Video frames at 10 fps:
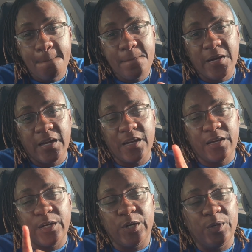But
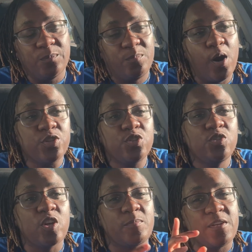part 2
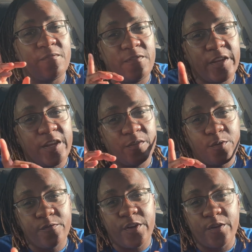is going to be
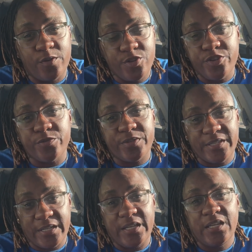very, very
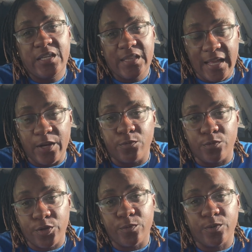juicy. Like
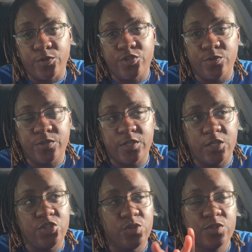real
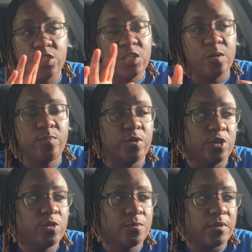juicy. Juicy to the point
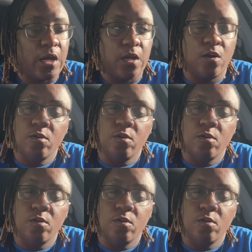you were like, oh